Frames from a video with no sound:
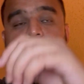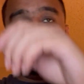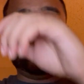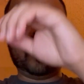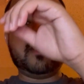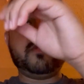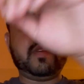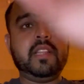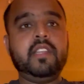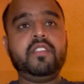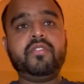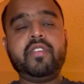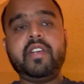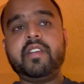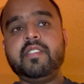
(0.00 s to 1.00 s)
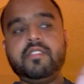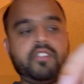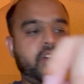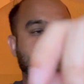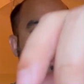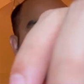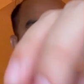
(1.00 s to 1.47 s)
so I smelled this fragrance
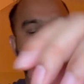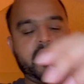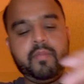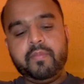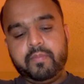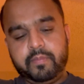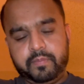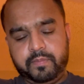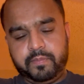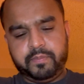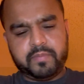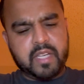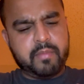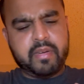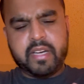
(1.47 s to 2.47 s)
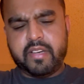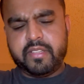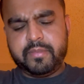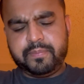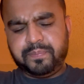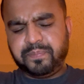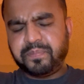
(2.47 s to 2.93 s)
on my arm
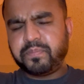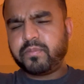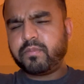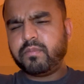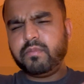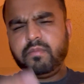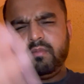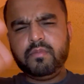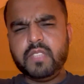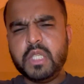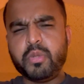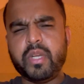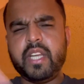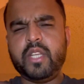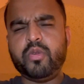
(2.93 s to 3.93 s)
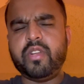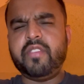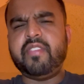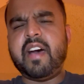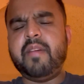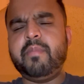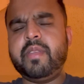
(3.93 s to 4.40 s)
about
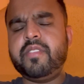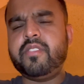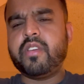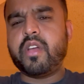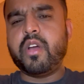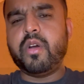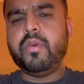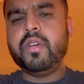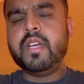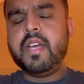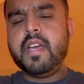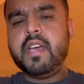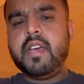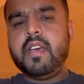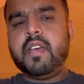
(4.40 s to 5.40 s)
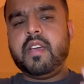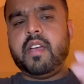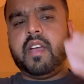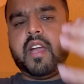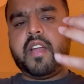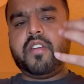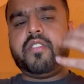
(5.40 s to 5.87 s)
20-25 minutes ago,
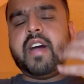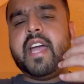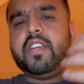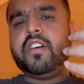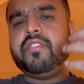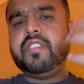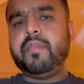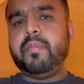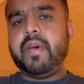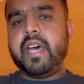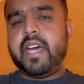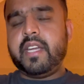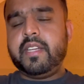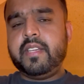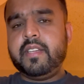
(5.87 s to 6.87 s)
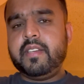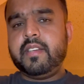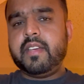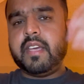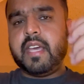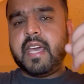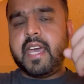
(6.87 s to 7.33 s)
and right off the bat,
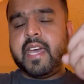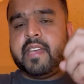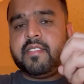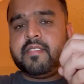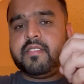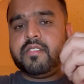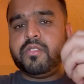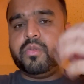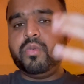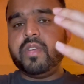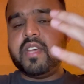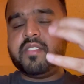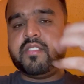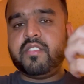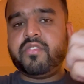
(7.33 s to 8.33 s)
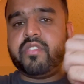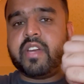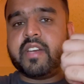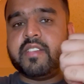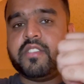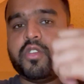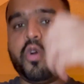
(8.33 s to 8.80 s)
as soon as this
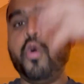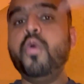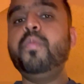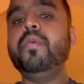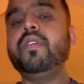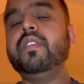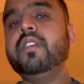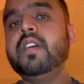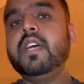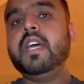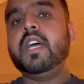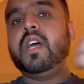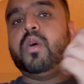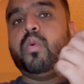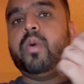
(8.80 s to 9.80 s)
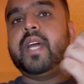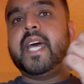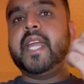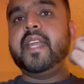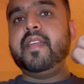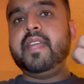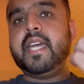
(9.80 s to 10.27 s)
fragrance opened, what I
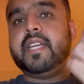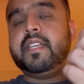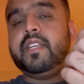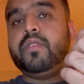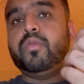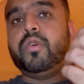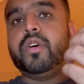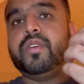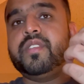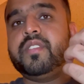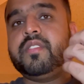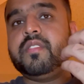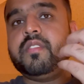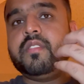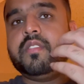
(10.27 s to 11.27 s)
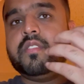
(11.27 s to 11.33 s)
detected was